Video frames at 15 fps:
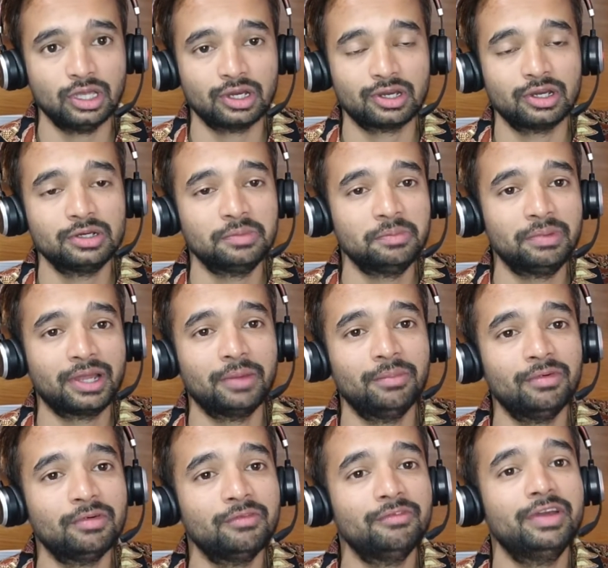uh,
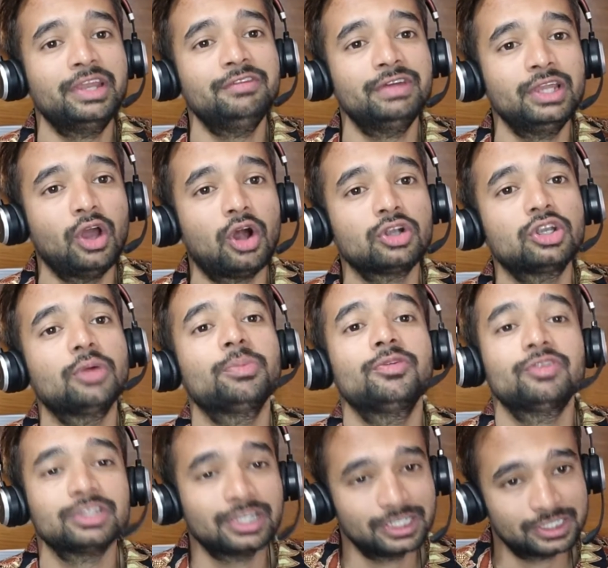become a very very hot
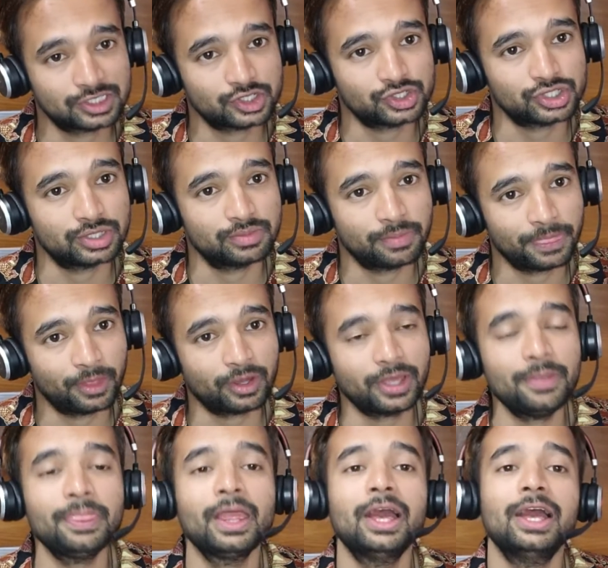topic for the discussion
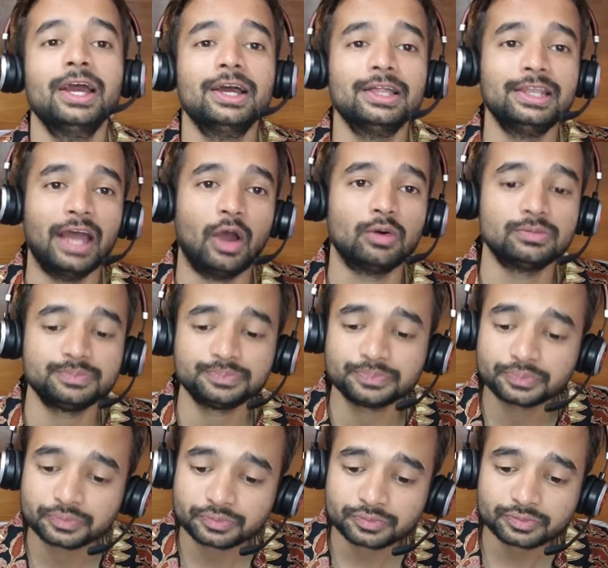okay now
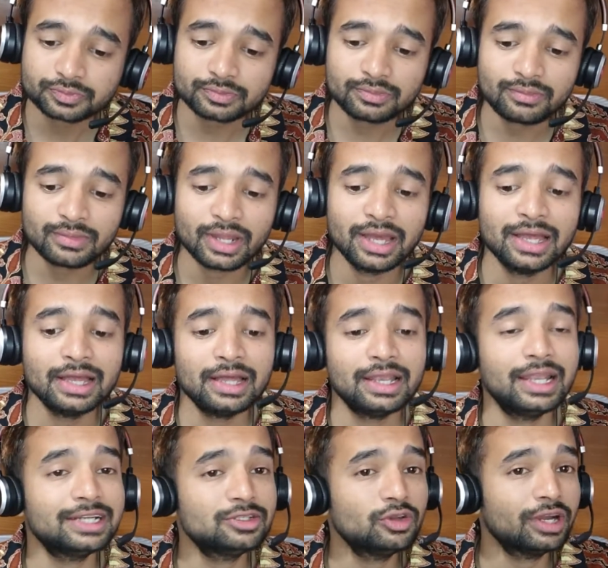
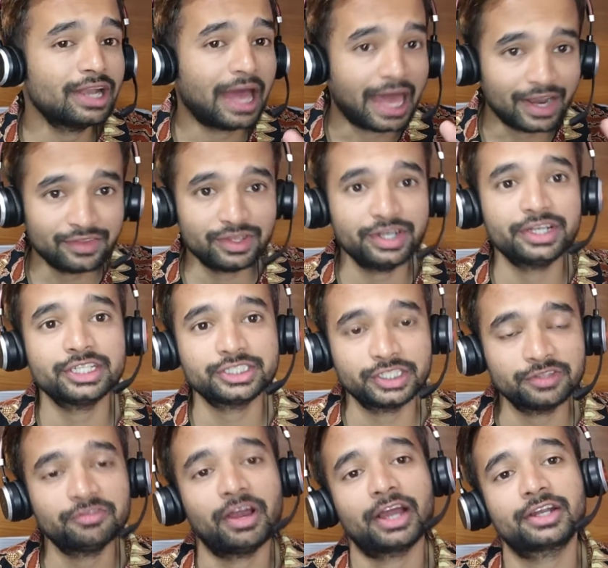Let's look at another
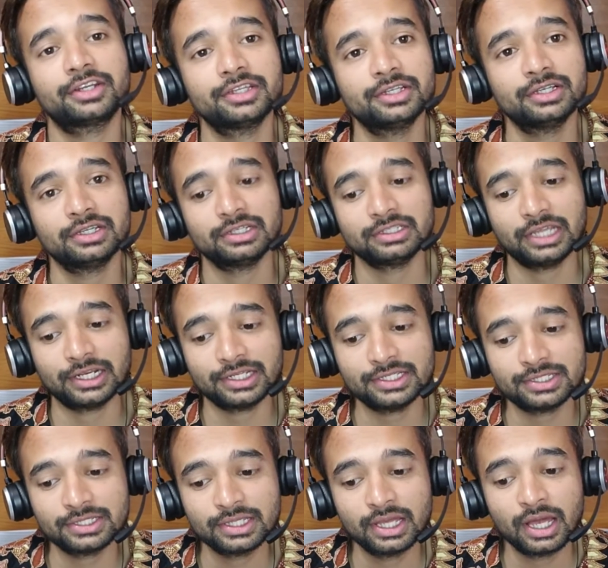interesting fact that
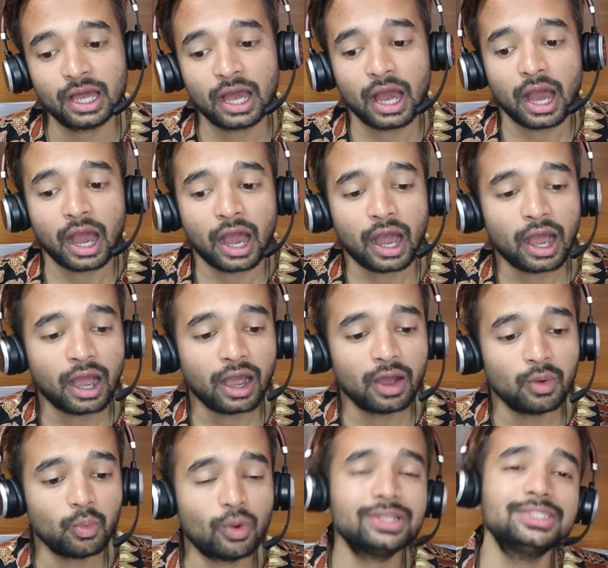is,
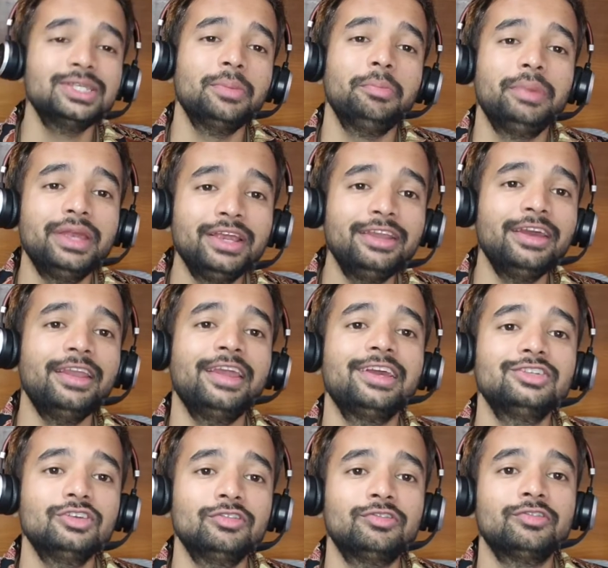what is the median
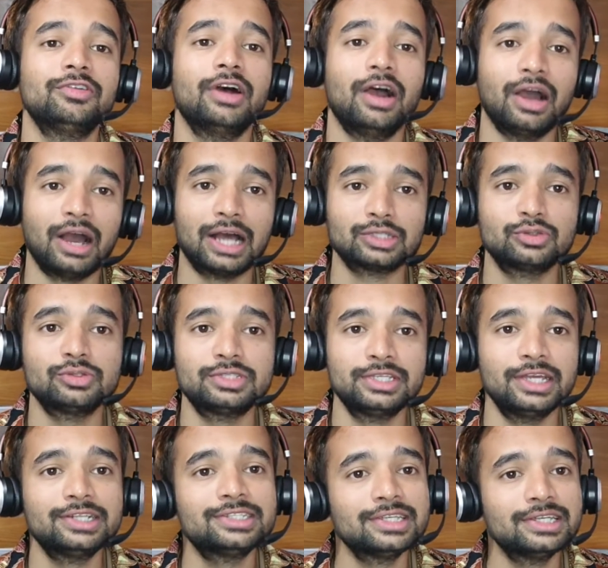age of uh,
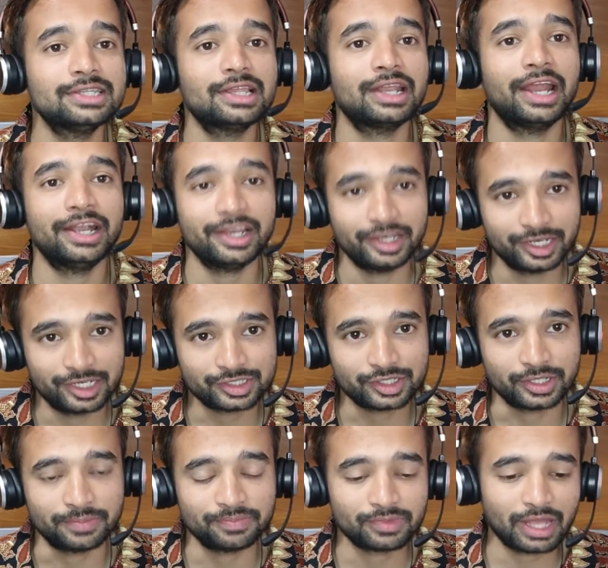associates in the IT
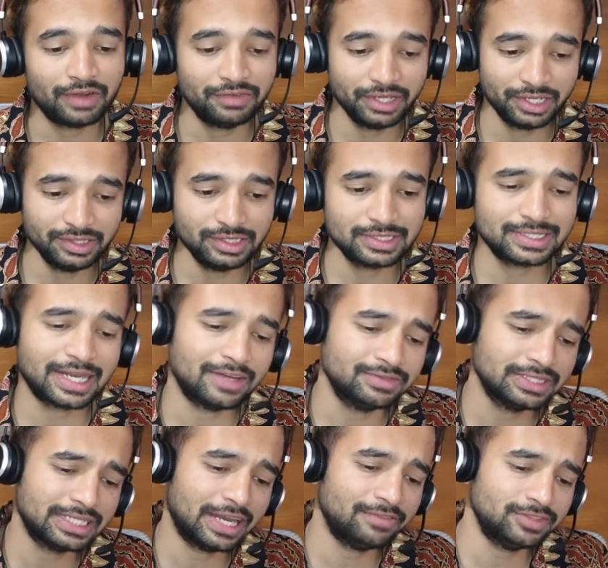industry? I've taken this graph.
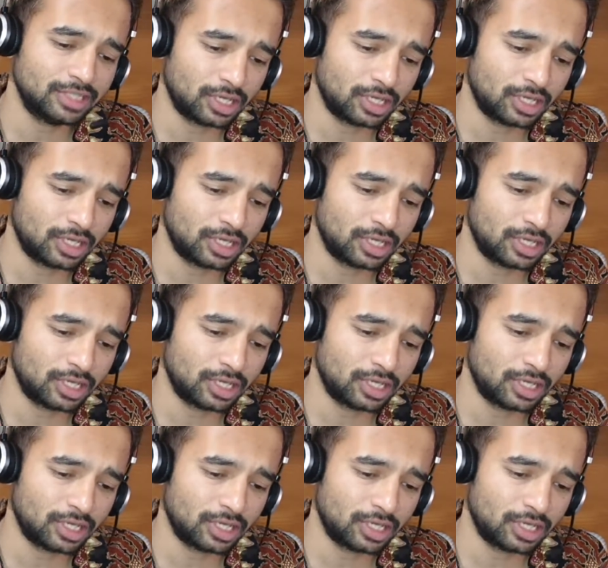This graph